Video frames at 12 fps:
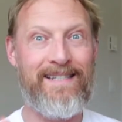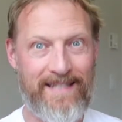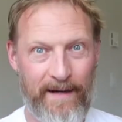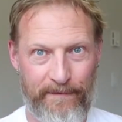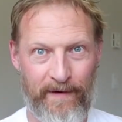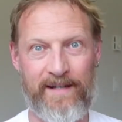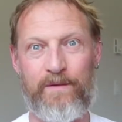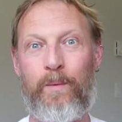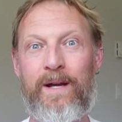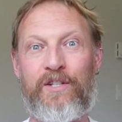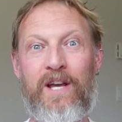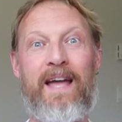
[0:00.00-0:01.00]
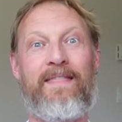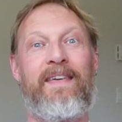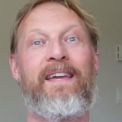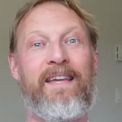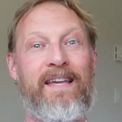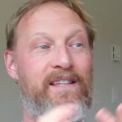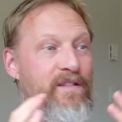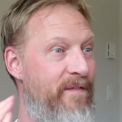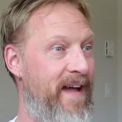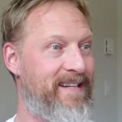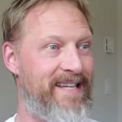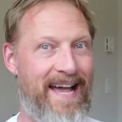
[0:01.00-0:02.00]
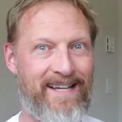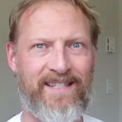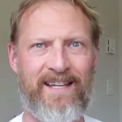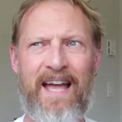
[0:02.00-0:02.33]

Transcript: different, which I think is fantastic.